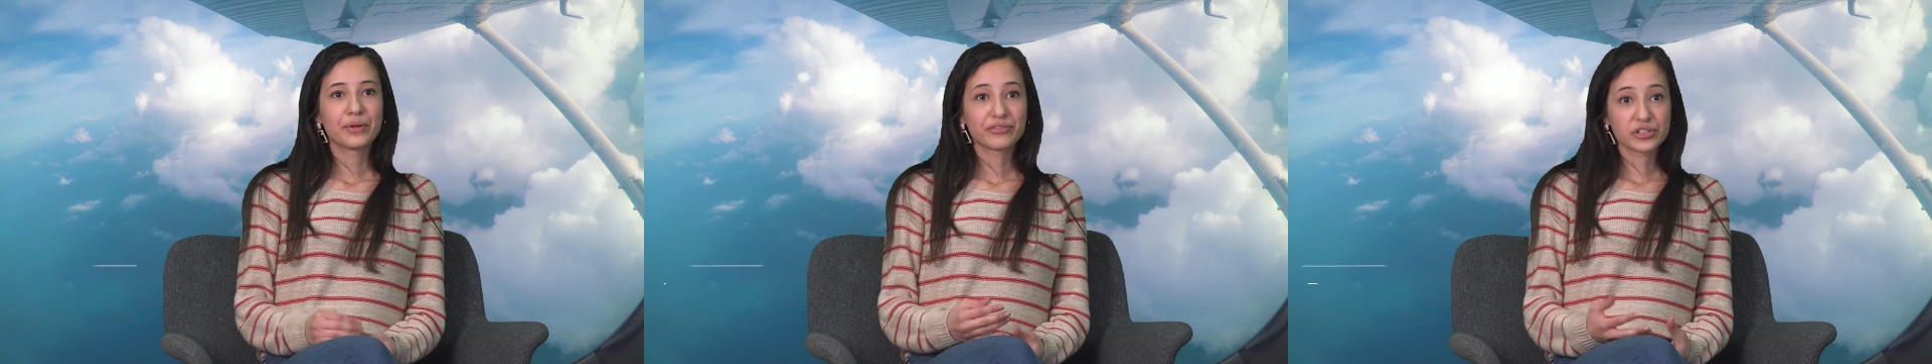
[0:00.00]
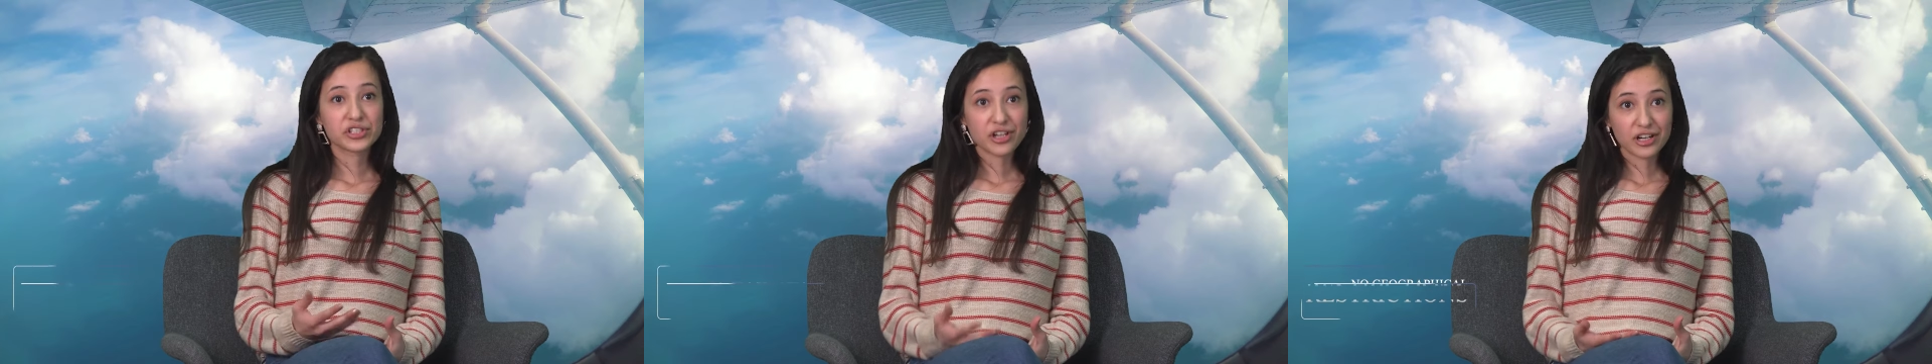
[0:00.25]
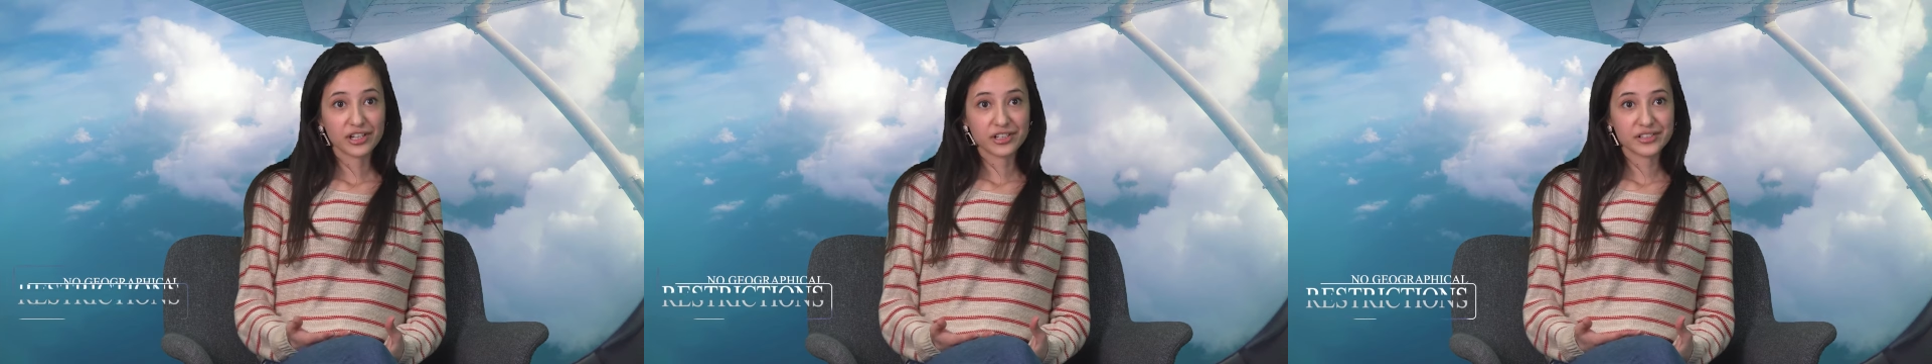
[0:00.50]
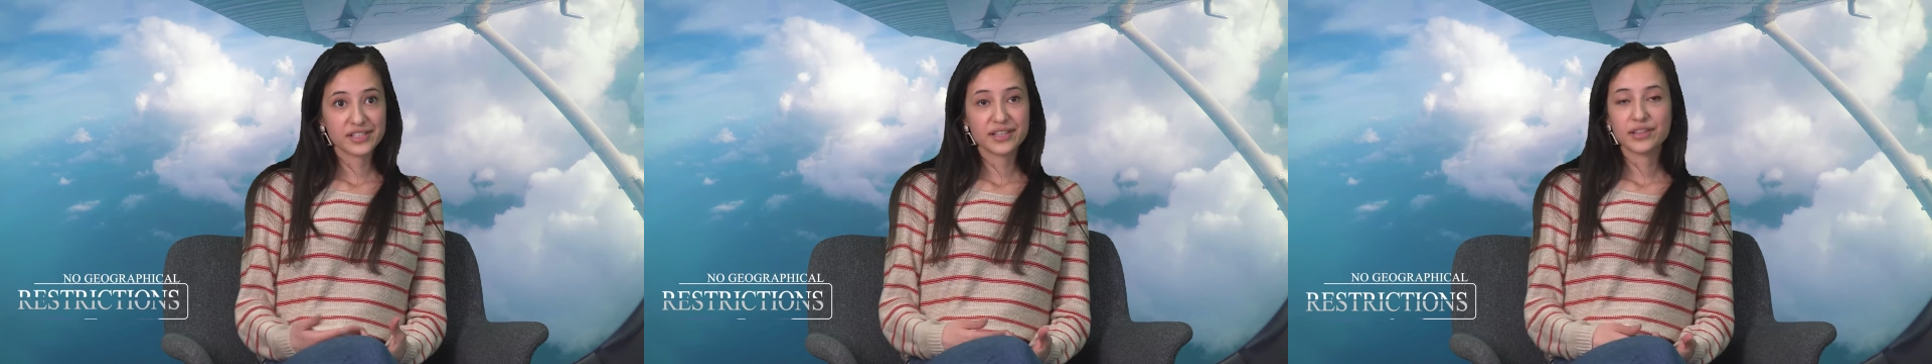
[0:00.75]
Well, for
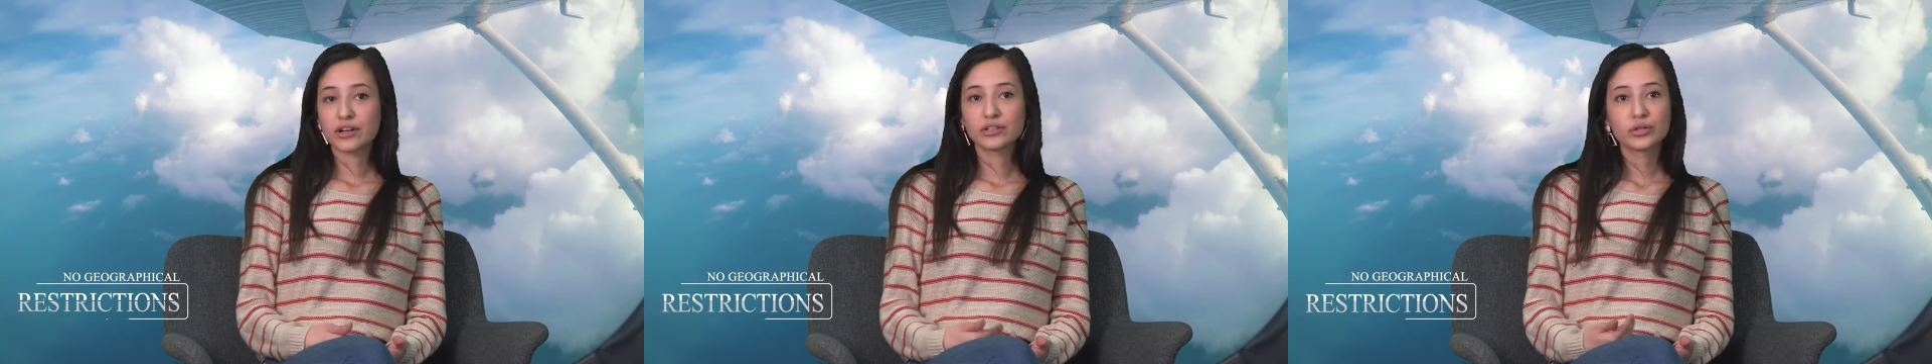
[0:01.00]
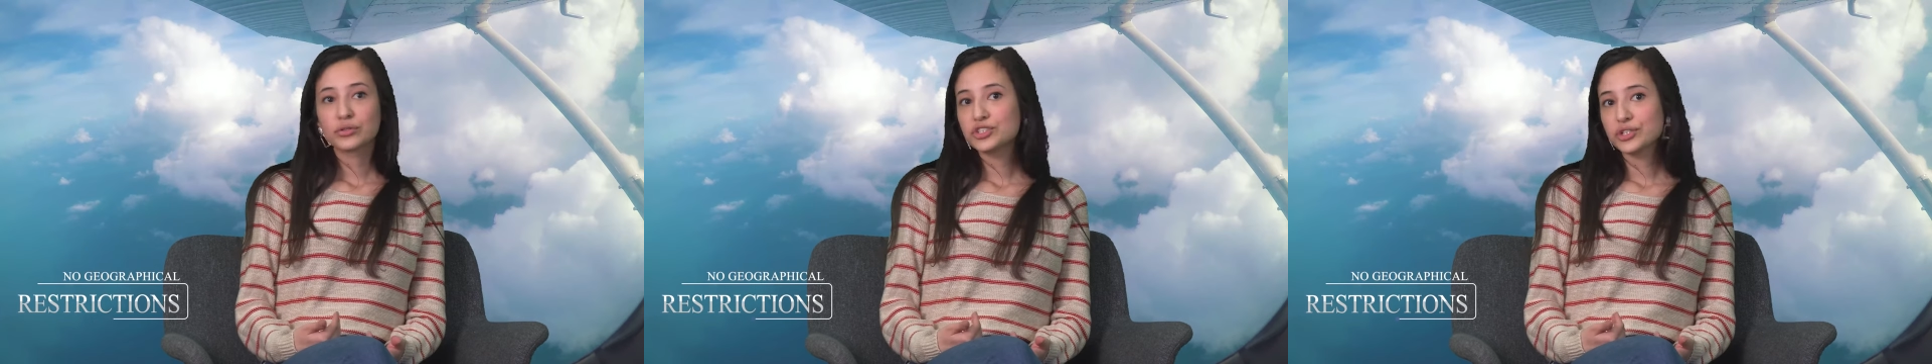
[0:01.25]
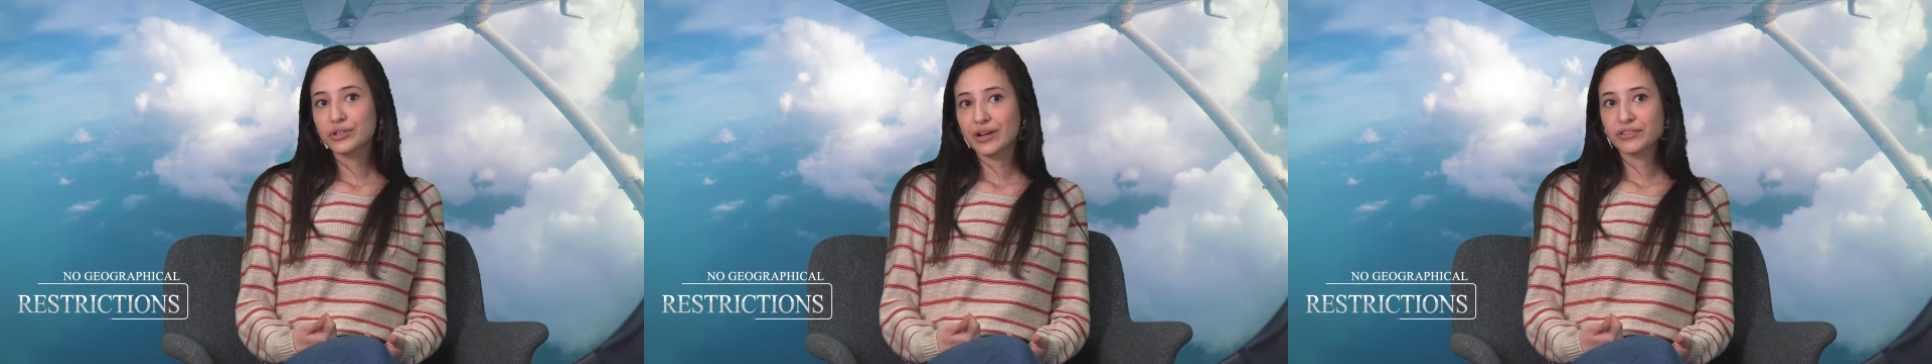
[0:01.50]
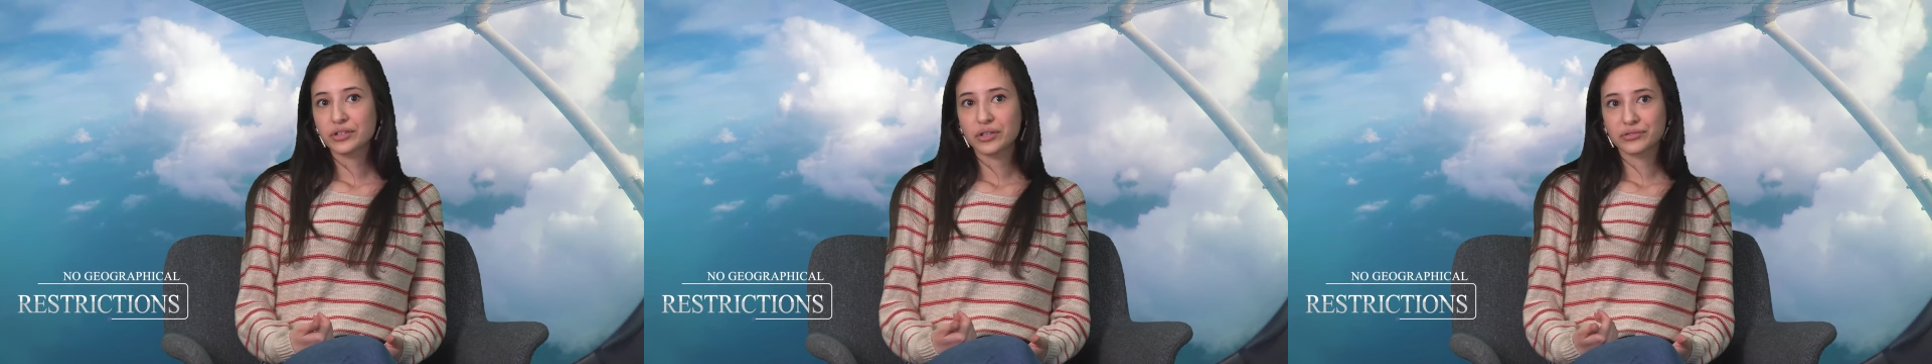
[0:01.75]
starters, there are no
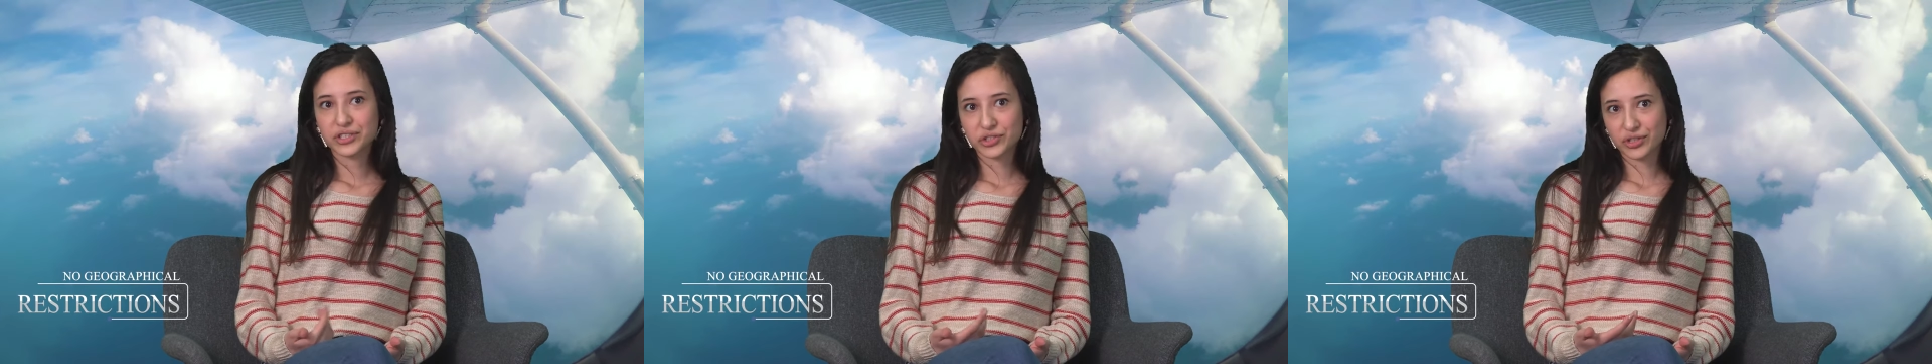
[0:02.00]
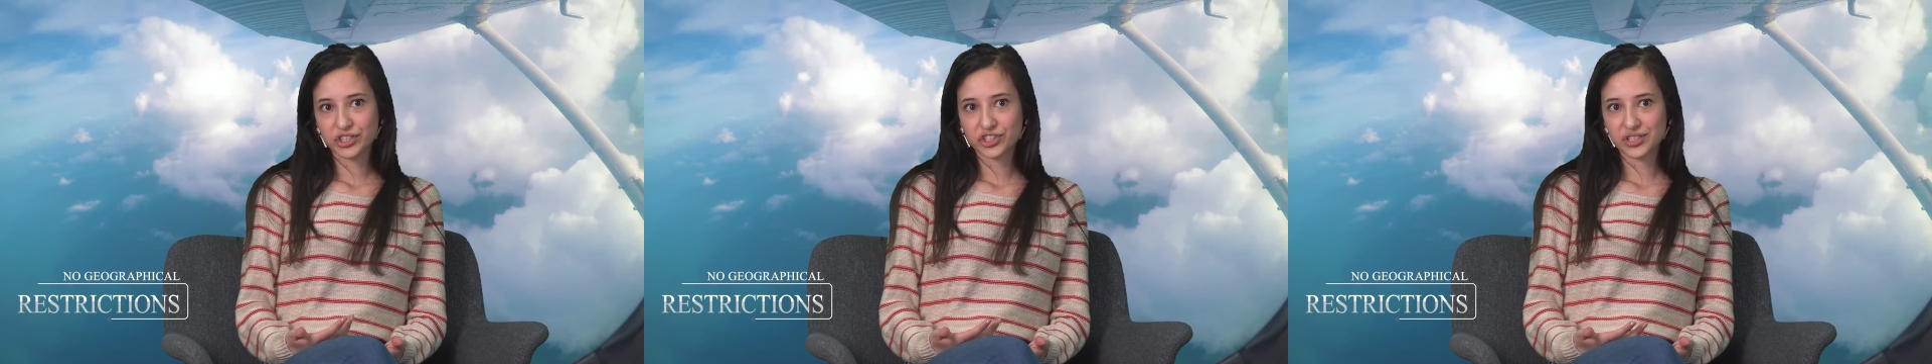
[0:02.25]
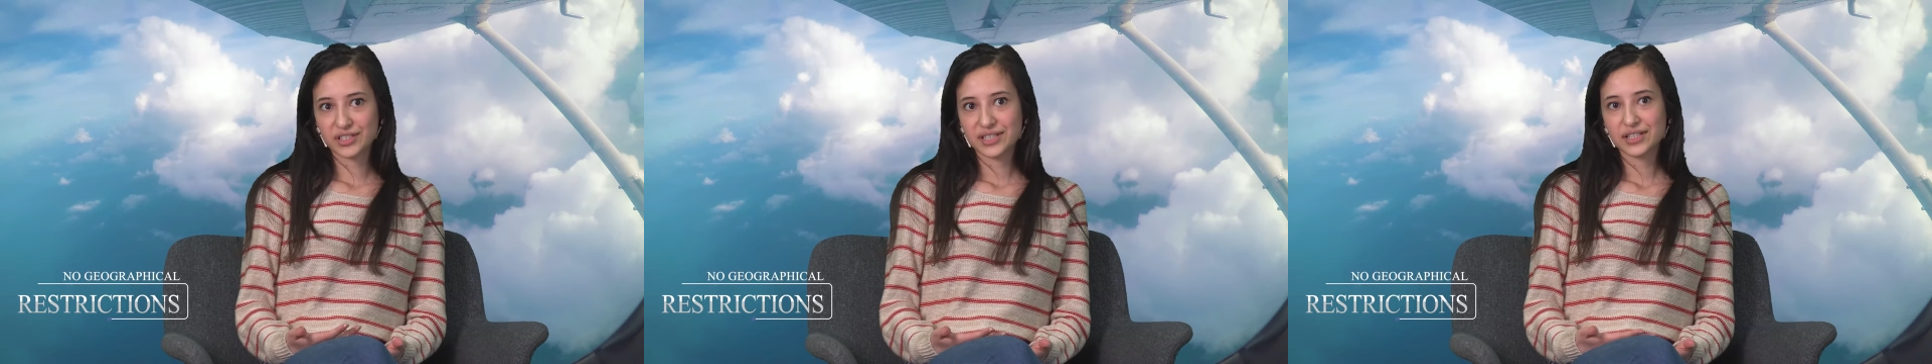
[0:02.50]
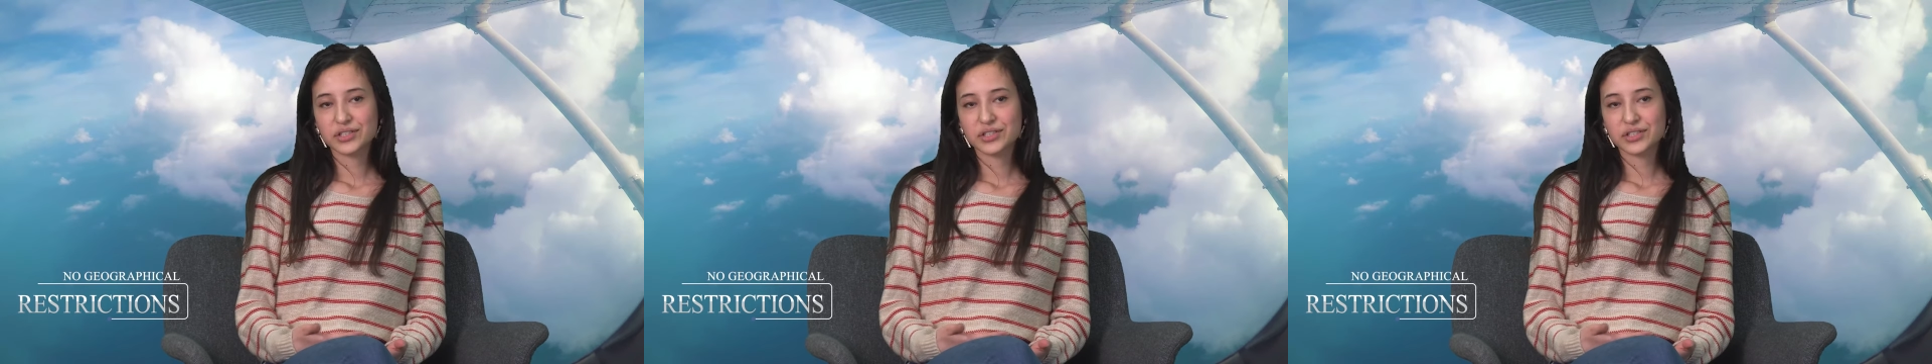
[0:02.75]
geographical restrictions.